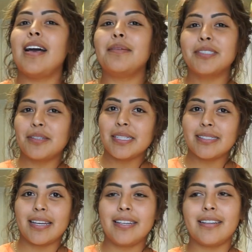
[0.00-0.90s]
I'm so
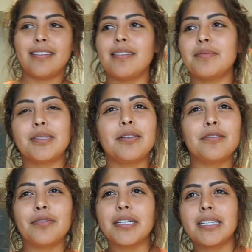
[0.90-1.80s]
excited. I'm so
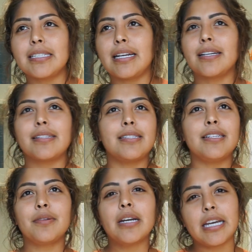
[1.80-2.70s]
fucking excited because
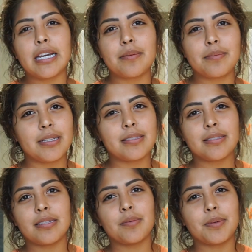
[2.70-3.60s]
here I am.
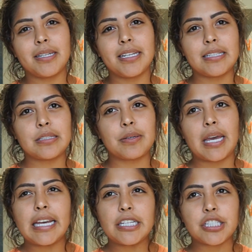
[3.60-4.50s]
It's a pretty nice
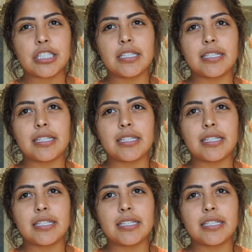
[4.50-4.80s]
location.